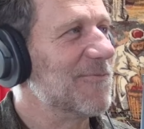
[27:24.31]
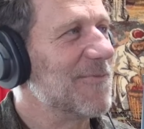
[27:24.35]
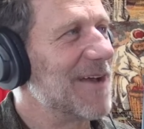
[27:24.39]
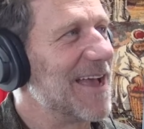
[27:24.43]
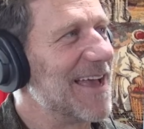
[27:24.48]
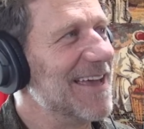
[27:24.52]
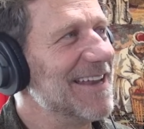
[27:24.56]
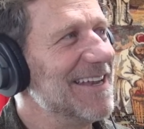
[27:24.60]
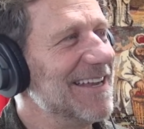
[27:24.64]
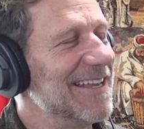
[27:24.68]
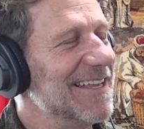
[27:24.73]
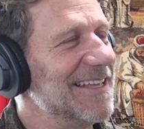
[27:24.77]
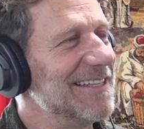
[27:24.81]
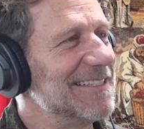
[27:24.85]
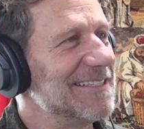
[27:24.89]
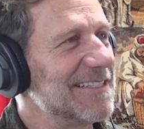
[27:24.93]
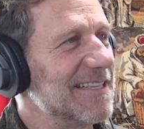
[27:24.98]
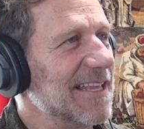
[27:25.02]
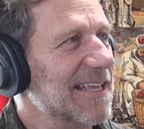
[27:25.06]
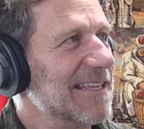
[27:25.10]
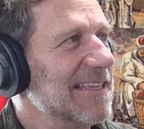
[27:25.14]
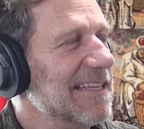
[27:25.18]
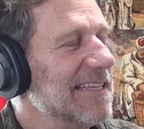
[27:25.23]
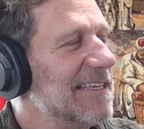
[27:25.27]
And it's
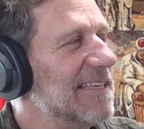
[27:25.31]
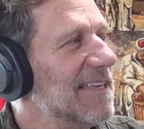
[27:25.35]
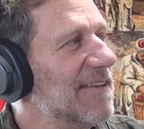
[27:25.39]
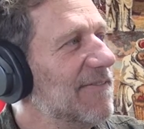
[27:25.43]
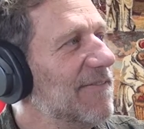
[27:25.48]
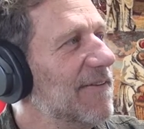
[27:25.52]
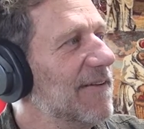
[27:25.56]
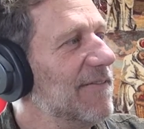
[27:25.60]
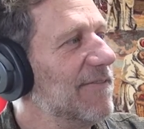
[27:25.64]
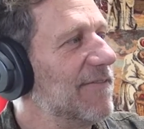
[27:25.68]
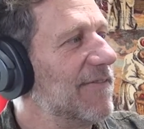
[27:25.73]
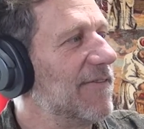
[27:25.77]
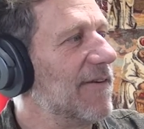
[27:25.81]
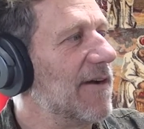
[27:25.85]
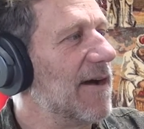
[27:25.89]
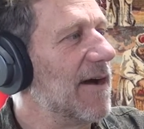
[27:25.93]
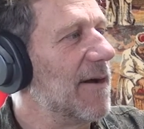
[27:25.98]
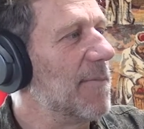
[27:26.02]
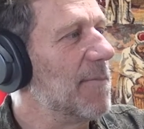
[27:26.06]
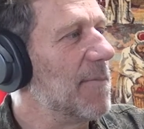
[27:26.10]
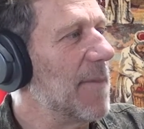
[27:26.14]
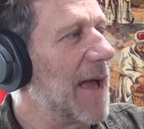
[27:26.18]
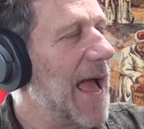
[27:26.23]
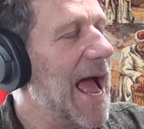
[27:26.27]
slightly different
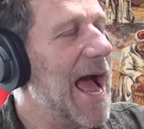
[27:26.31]
from